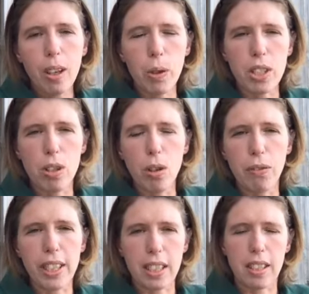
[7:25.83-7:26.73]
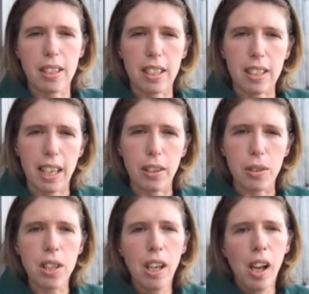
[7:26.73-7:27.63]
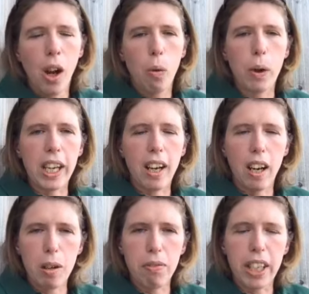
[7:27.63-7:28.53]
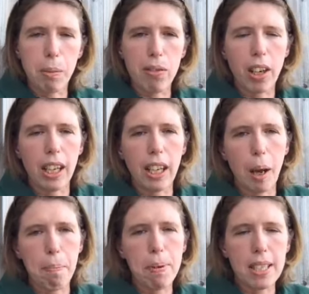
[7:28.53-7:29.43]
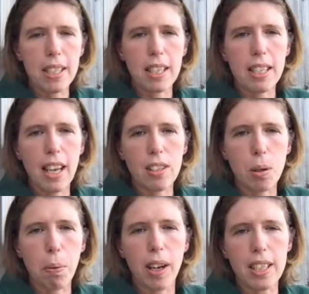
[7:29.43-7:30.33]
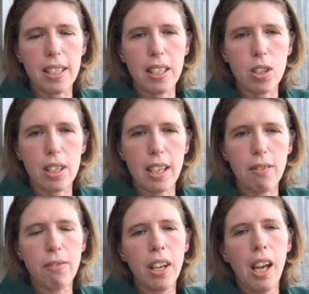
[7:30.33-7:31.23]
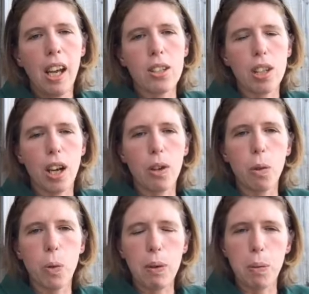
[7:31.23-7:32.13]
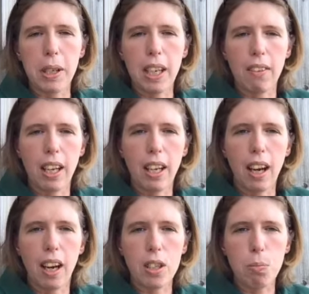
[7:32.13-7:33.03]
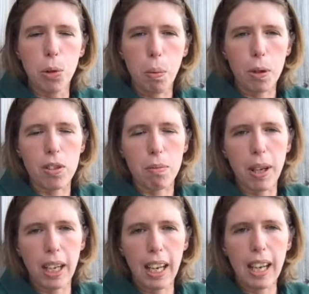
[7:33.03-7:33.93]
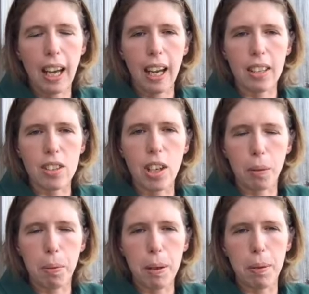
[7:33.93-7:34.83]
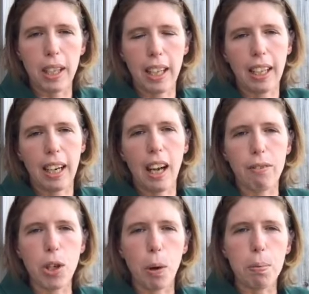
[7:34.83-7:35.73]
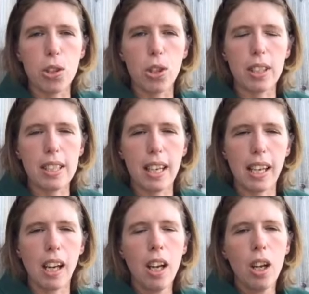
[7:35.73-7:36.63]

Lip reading: which are all fantastic skills. We are hopefully going to be running a business enterprise initiative. So we will be giving a small pot of money, and young people are then going to have the opportunity